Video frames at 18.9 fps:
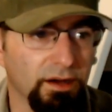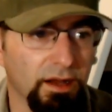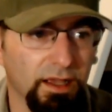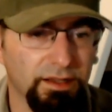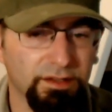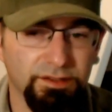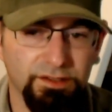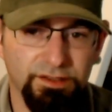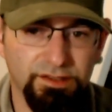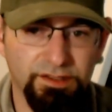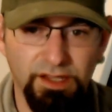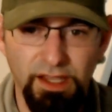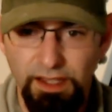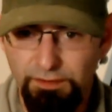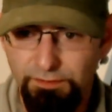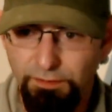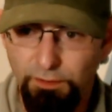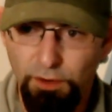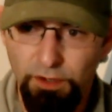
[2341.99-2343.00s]
I could just
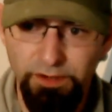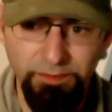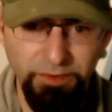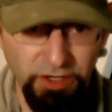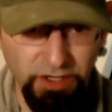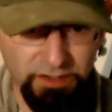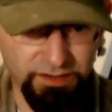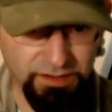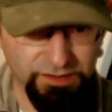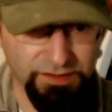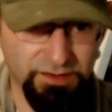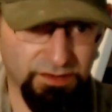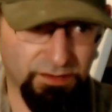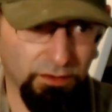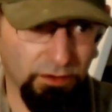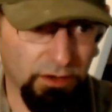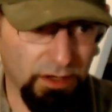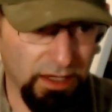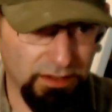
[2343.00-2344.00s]
take $40 and just
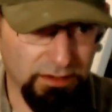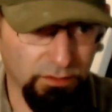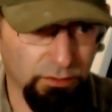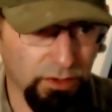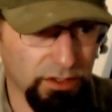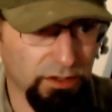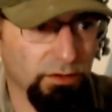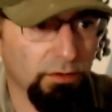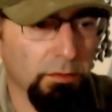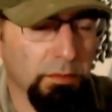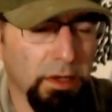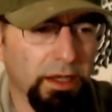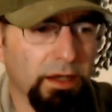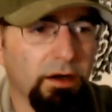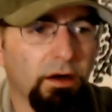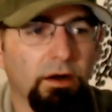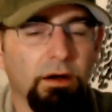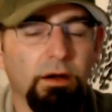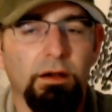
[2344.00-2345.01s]
throw it out the window in my
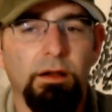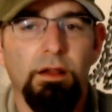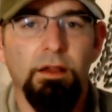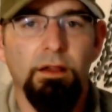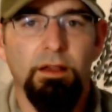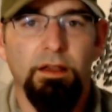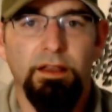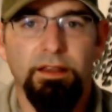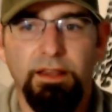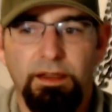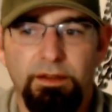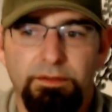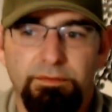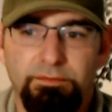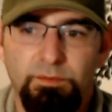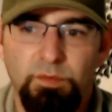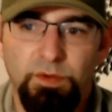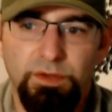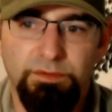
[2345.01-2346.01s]
car, and that
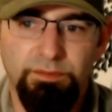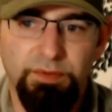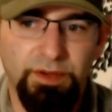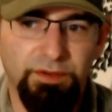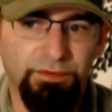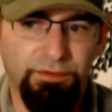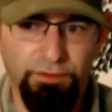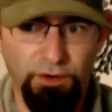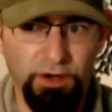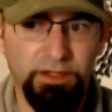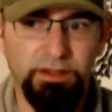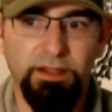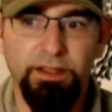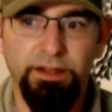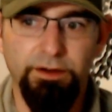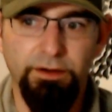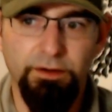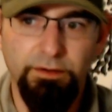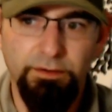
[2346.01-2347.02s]
would be friendlier.